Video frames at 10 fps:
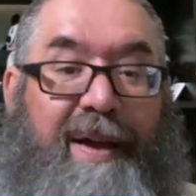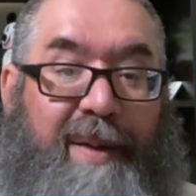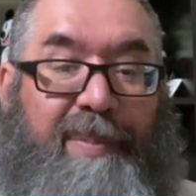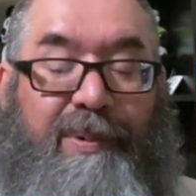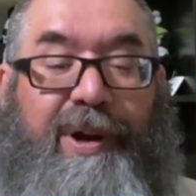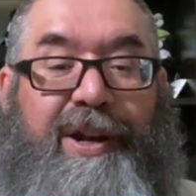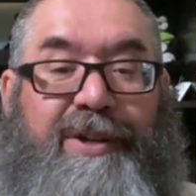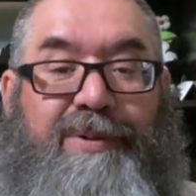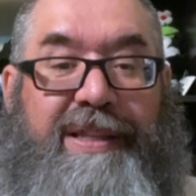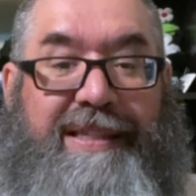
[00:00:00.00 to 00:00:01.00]
but we're going to
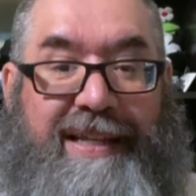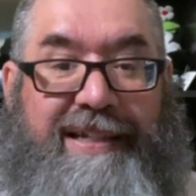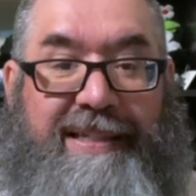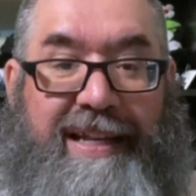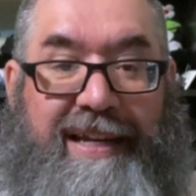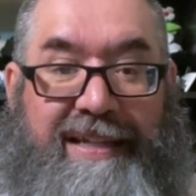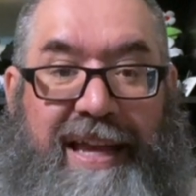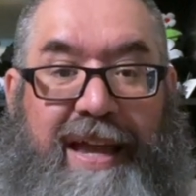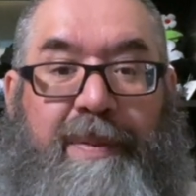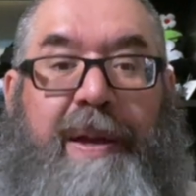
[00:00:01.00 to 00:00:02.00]
do it sections at a
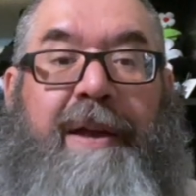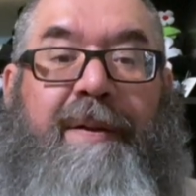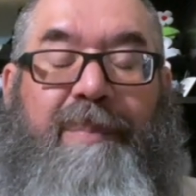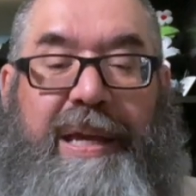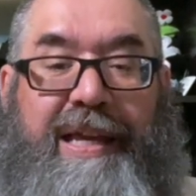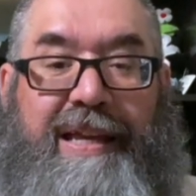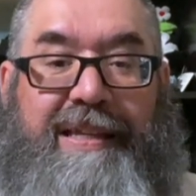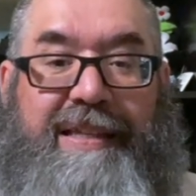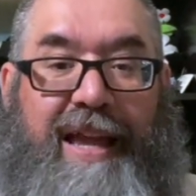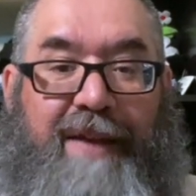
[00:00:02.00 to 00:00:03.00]
time
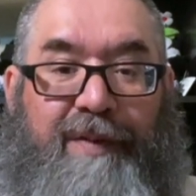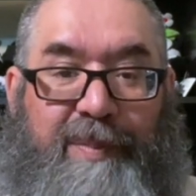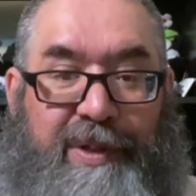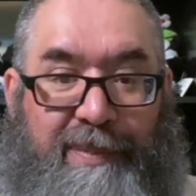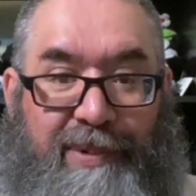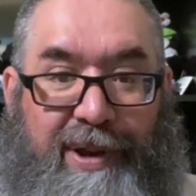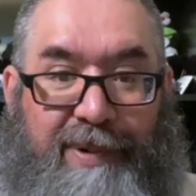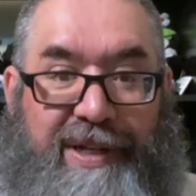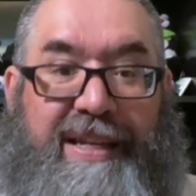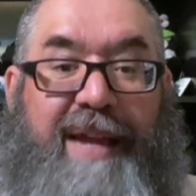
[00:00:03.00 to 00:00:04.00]
because I have come to the point
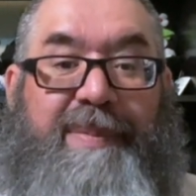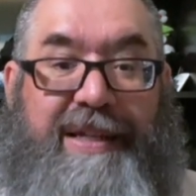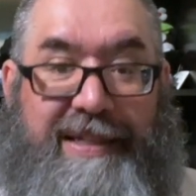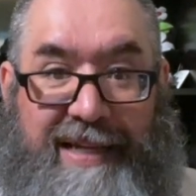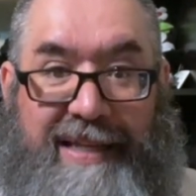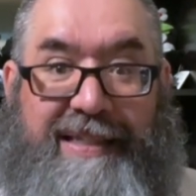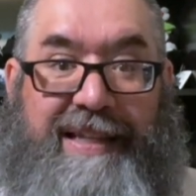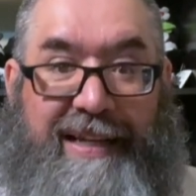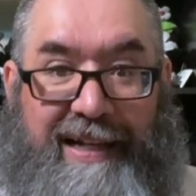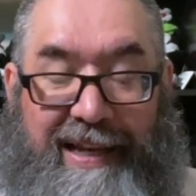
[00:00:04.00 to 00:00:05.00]
where it's time to dust
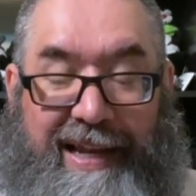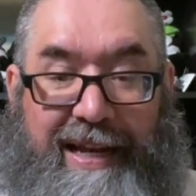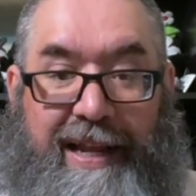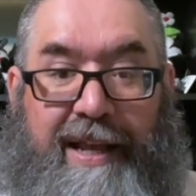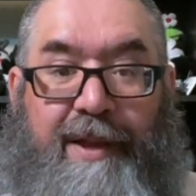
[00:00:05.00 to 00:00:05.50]
and clean.